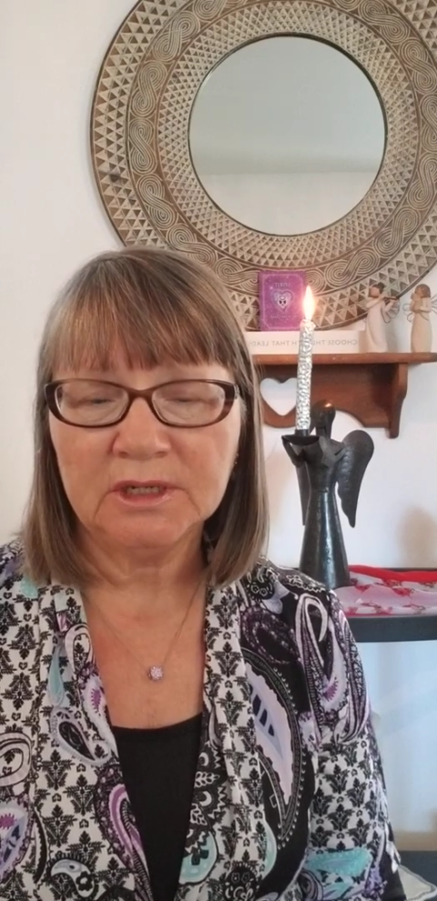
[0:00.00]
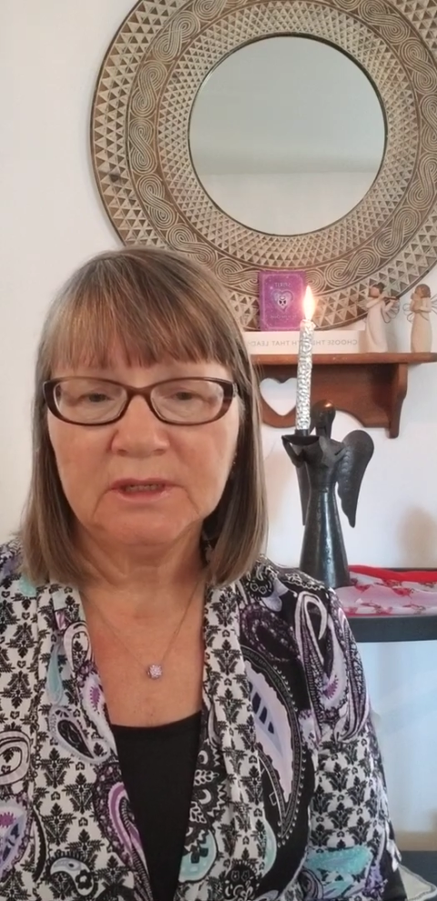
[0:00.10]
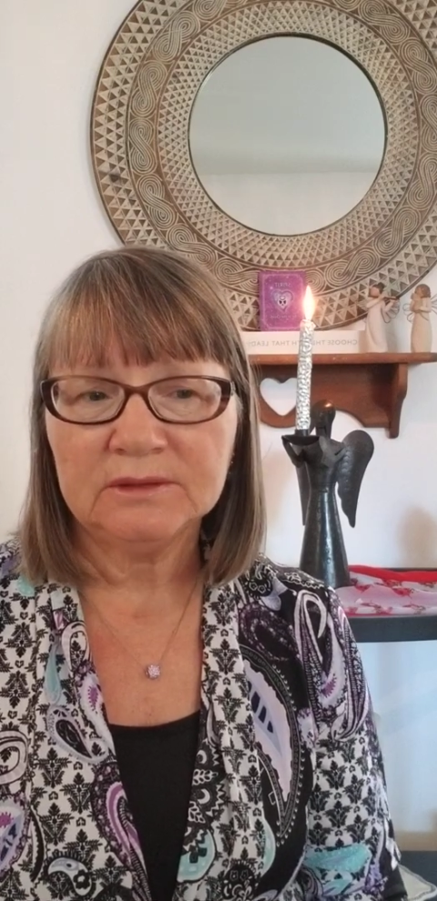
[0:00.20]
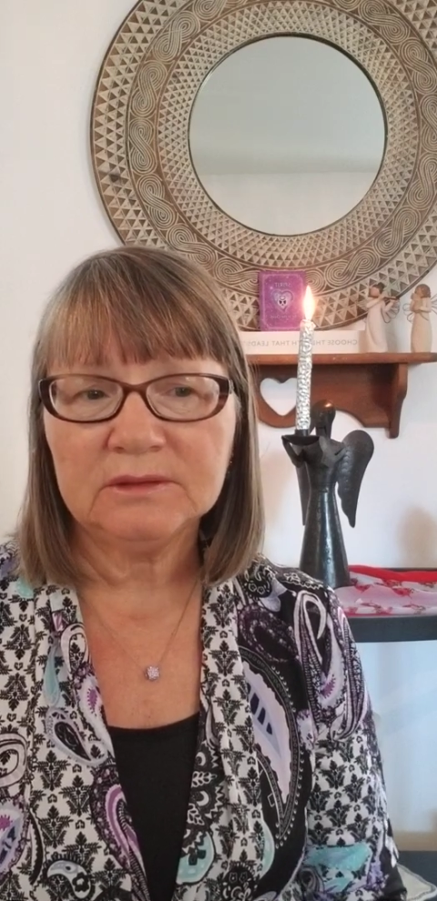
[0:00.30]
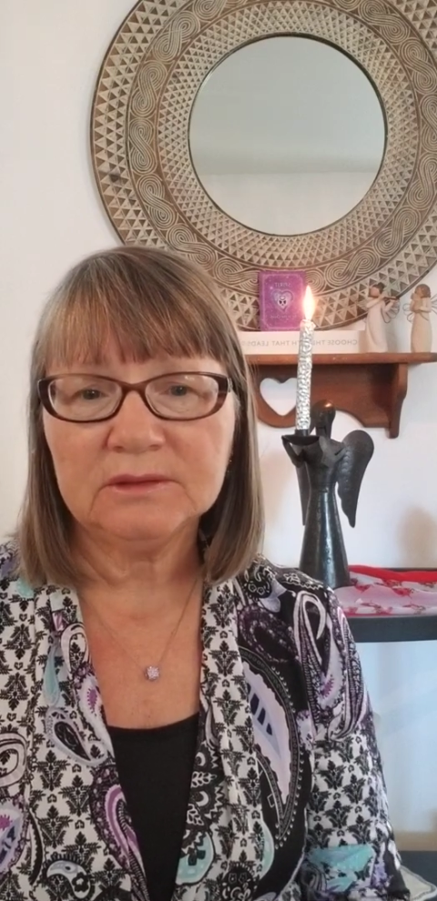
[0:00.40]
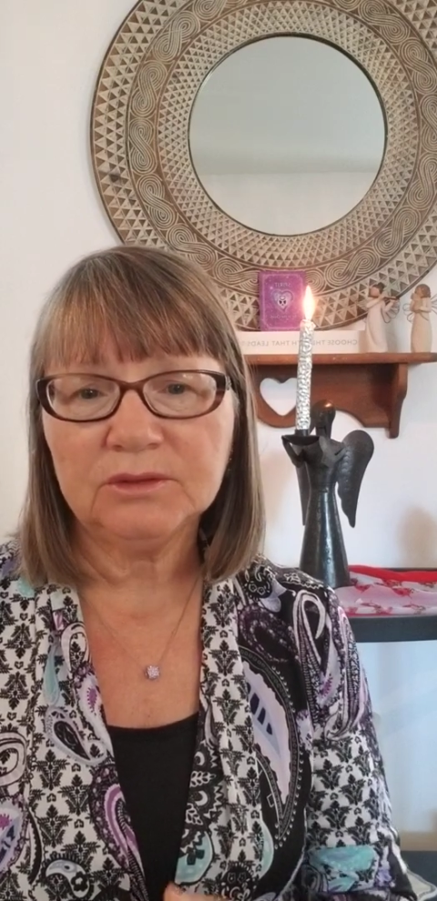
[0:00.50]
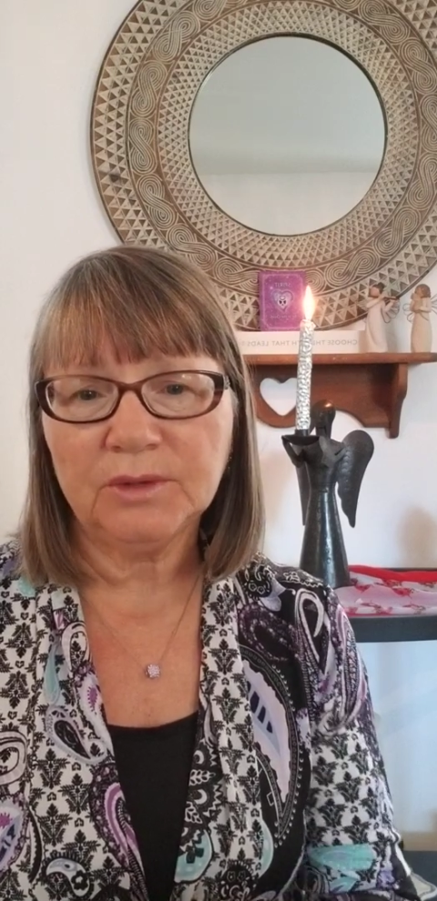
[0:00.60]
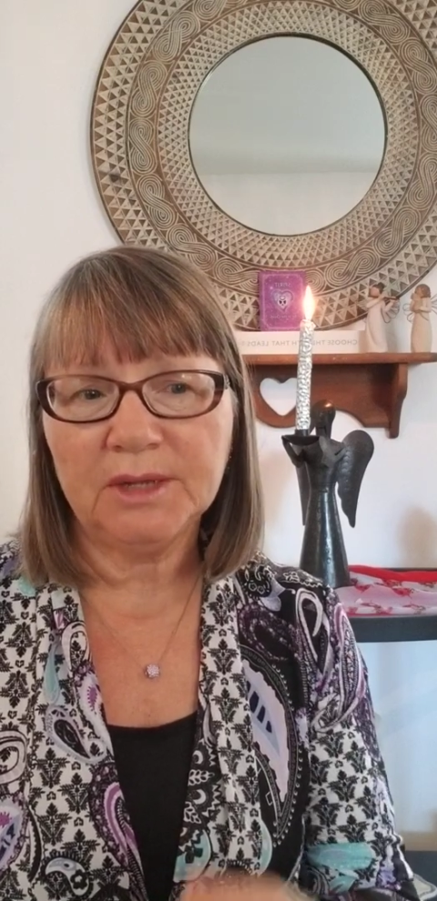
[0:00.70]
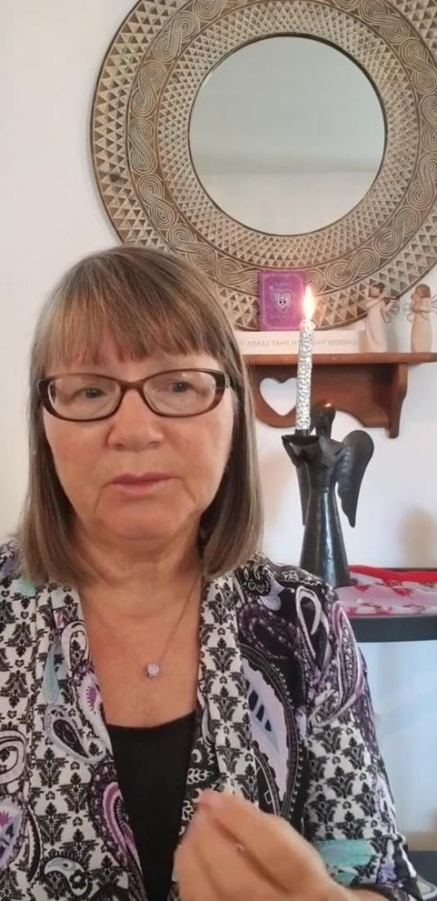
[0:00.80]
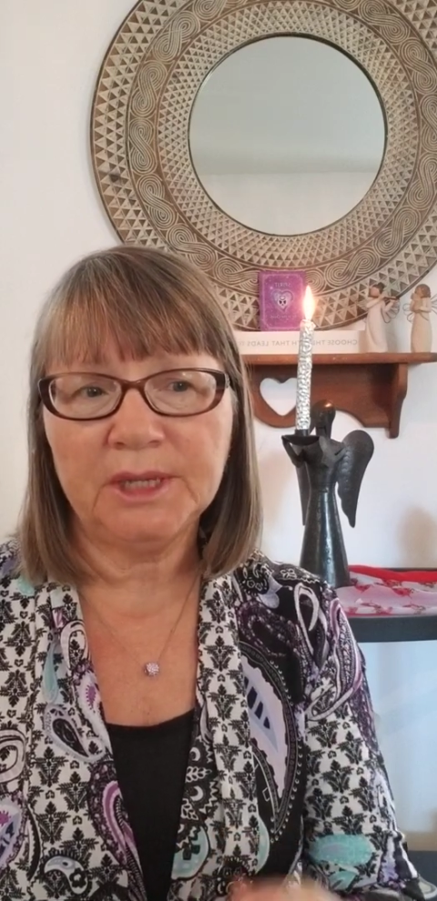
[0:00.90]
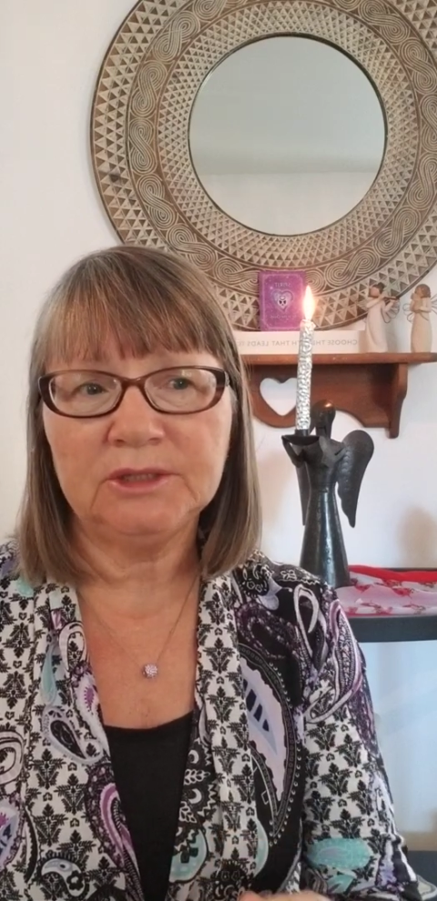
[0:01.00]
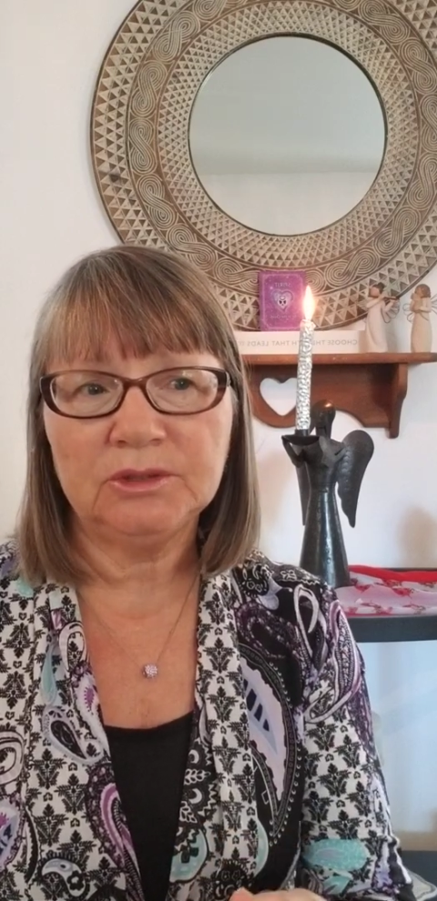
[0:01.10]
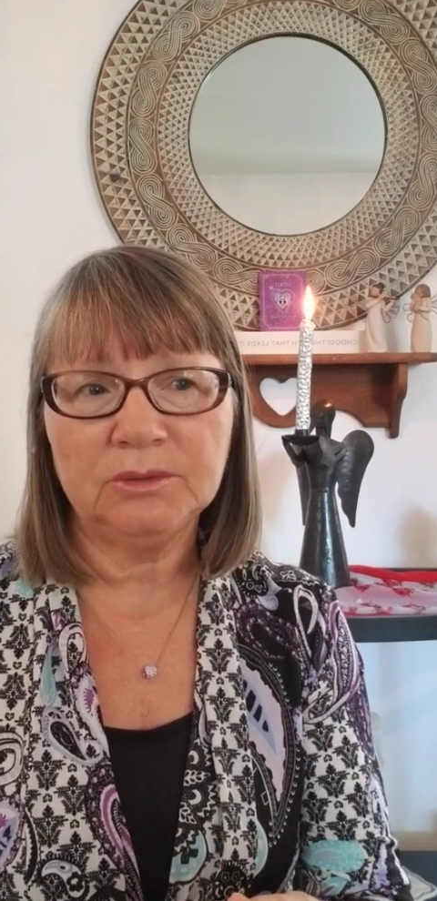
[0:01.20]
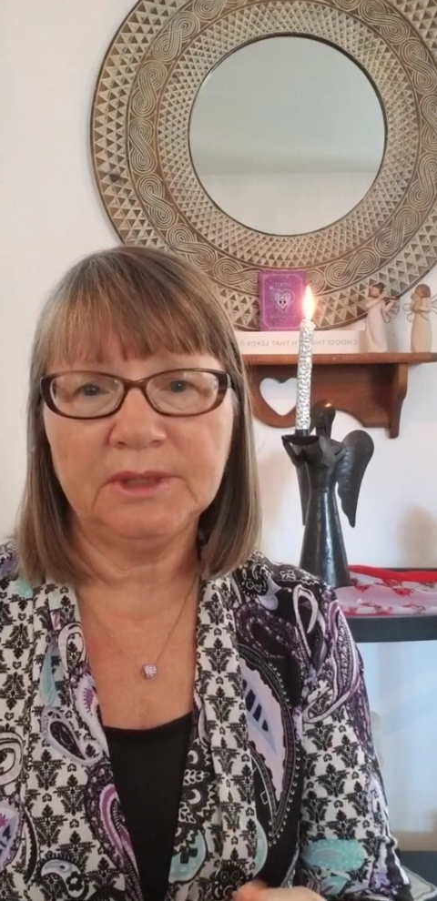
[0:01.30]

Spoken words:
this is a great way to